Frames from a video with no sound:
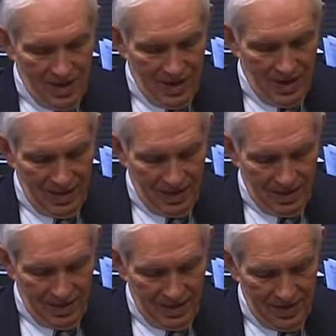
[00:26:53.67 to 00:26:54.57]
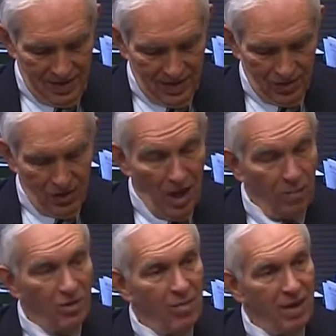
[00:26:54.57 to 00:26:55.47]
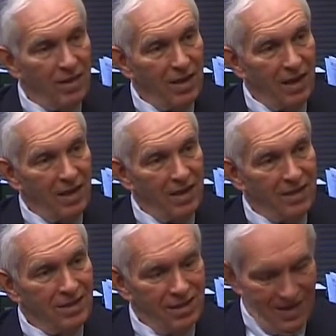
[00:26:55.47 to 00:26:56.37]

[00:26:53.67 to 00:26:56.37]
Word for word: And a little snobbish about that, I guess.